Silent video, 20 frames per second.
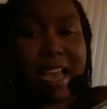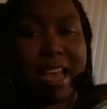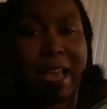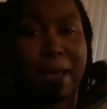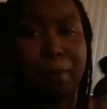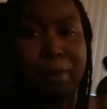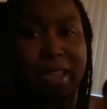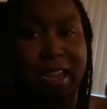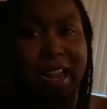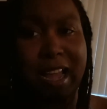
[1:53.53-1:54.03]

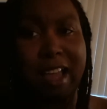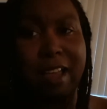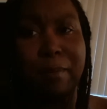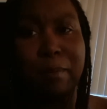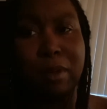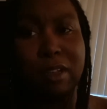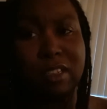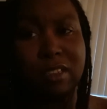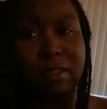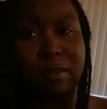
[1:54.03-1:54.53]
I mean, I
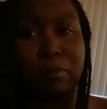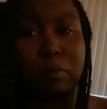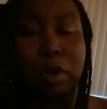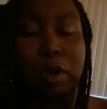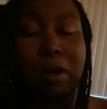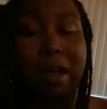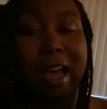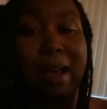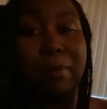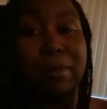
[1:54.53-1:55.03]

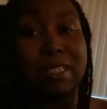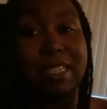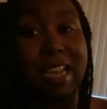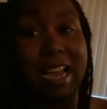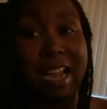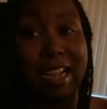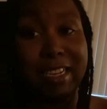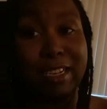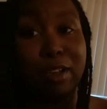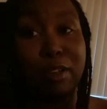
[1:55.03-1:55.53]
was
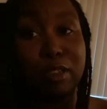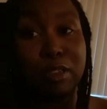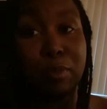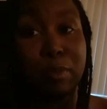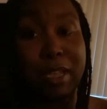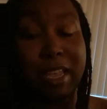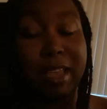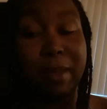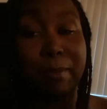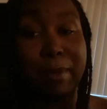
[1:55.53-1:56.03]
diagnosed
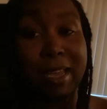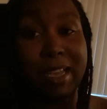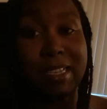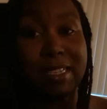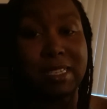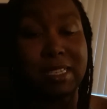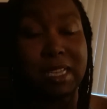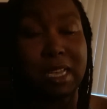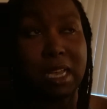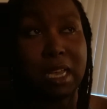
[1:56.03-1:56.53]
with
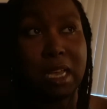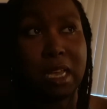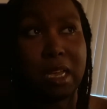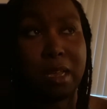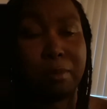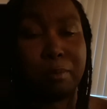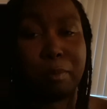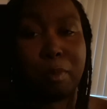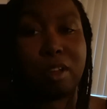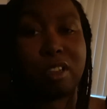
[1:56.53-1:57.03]
MS,
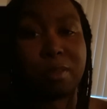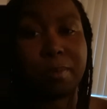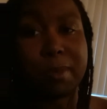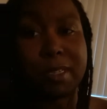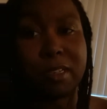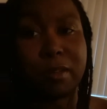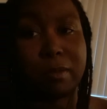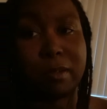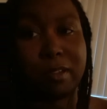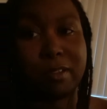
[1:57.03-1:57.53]
multiple
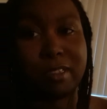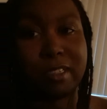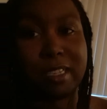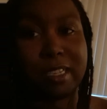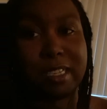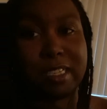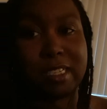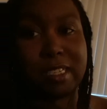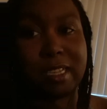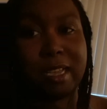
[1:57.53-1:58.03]

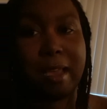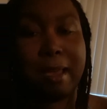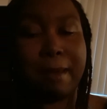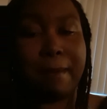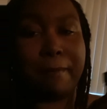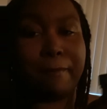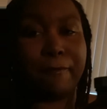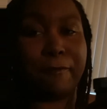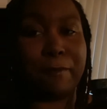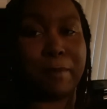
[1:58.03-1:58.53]
sclerosis,
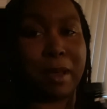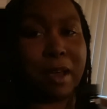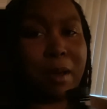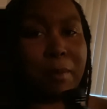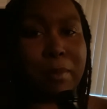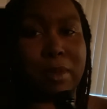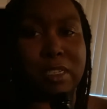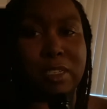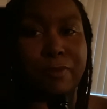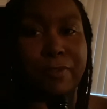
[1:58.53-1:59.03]

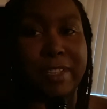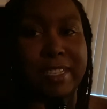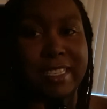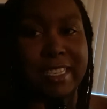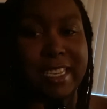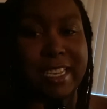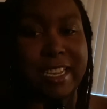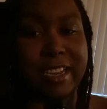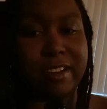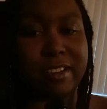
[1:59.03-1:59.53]
almost
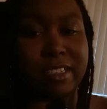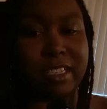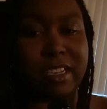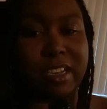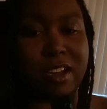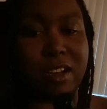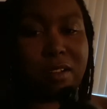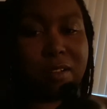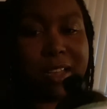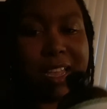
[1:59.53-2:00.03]
15 years
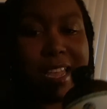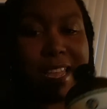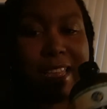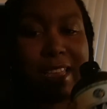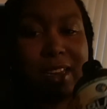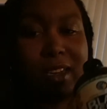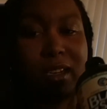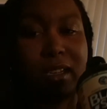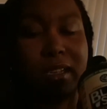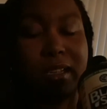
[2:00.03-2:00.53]
ago,
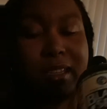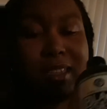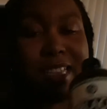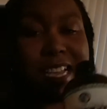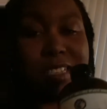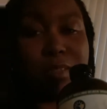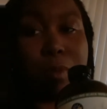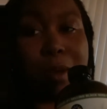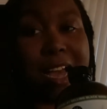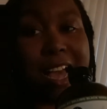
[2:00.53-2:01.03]
and
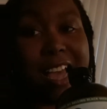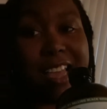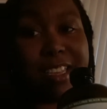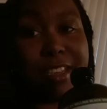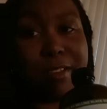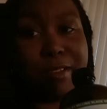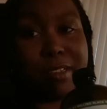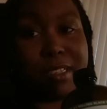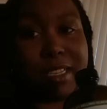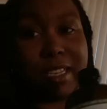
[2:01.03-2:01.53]
that's why I
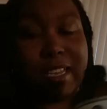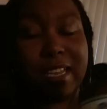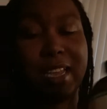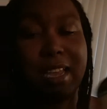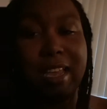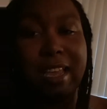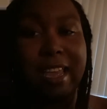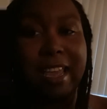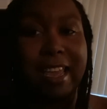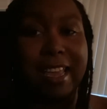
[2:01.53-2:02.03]
use it.
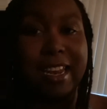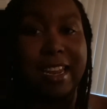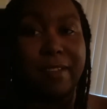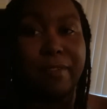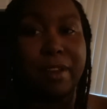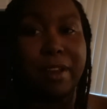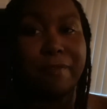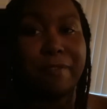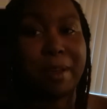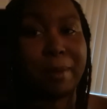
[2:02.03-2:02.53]
And even if